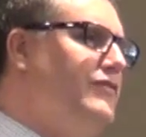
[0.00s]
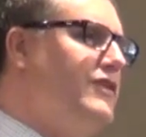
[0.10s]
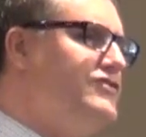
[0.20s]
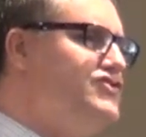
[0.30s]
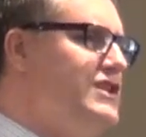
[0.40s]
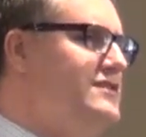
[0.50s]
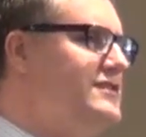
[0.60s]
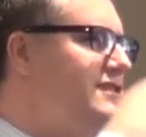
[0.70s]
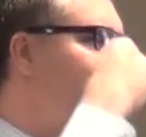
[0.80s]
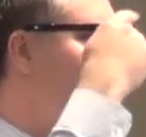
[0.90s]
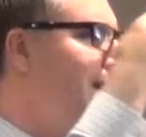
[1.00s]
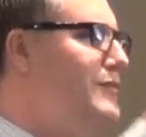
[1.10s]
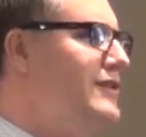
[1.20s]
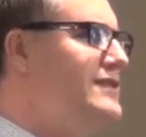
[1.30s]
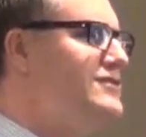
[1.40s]
first. Jesus kept
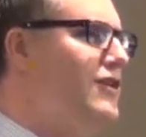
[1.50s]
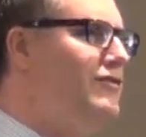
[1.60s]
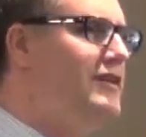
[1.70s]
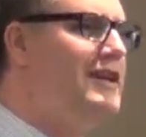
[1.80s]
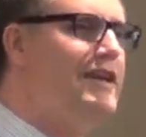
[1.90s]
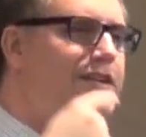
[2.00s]
hammering this over.